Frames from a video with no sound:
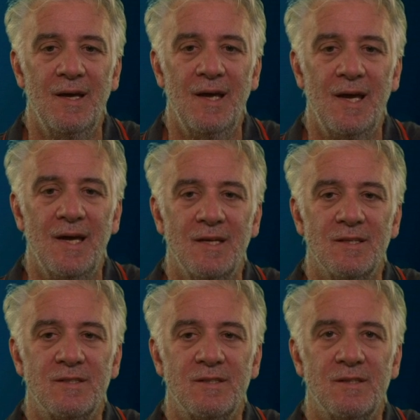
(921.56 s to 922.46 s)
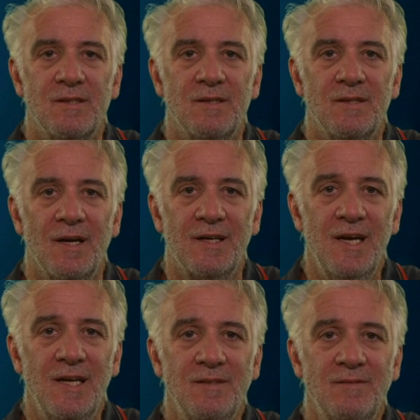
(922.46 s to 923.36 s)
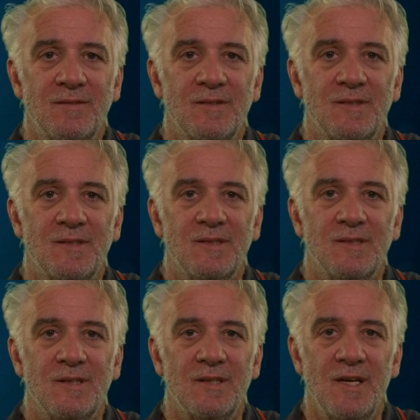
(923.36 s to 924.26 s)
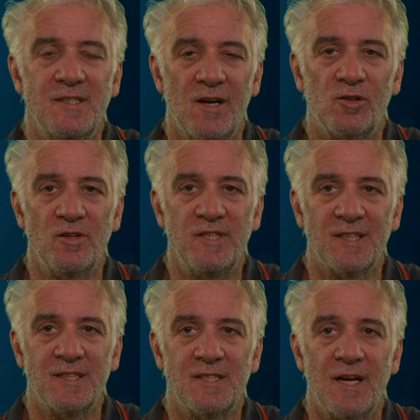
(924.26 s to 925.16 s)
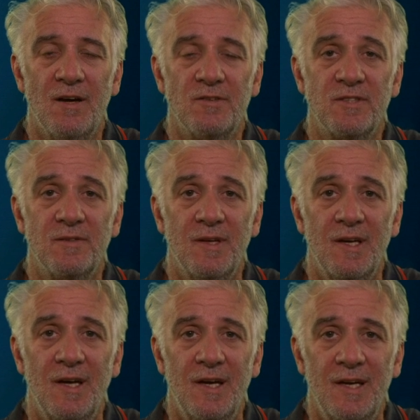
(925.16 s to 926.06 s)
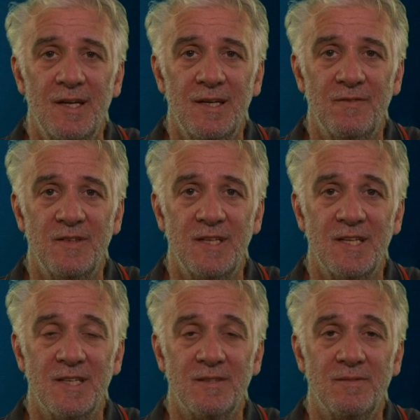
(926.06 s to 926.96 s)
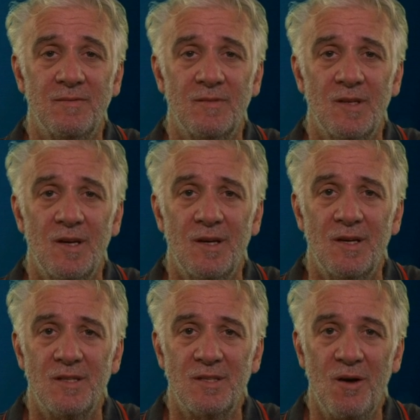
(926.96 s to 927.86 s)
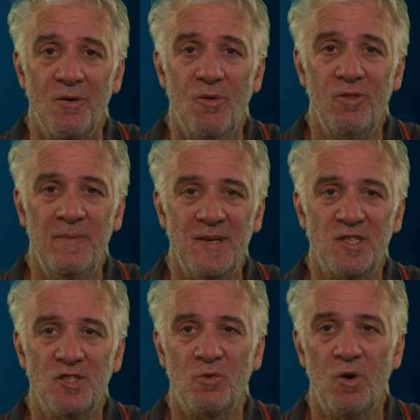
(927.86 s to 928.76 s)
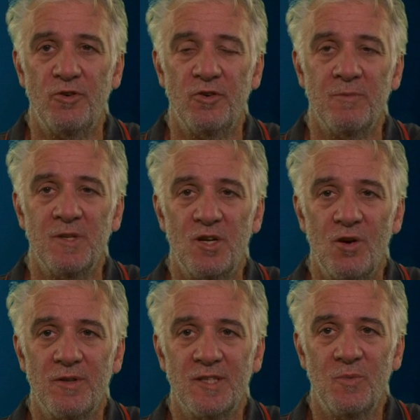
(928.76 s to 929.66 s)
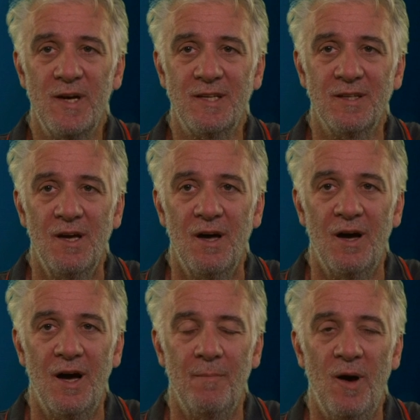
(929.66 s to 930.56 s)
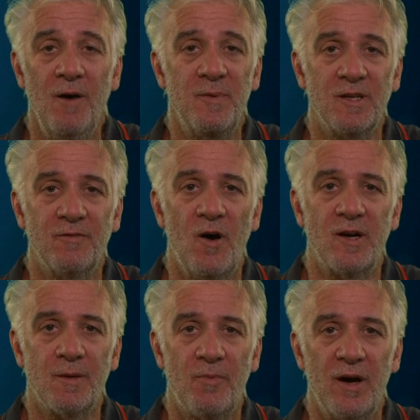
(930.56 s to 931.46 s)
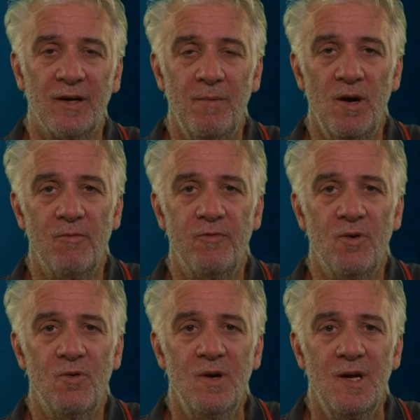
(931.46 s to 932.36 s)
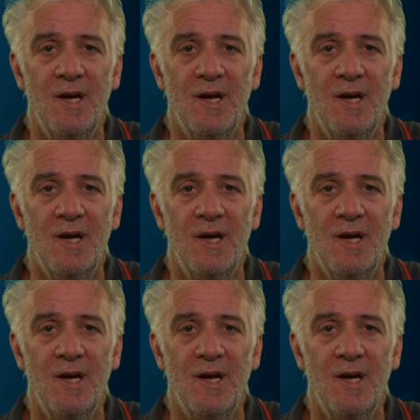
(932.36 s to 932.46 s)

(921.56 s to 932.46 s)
And again, there's our contact details if needed. So all the best as you work through the material this week. I'm hoping you're finding the program helpful.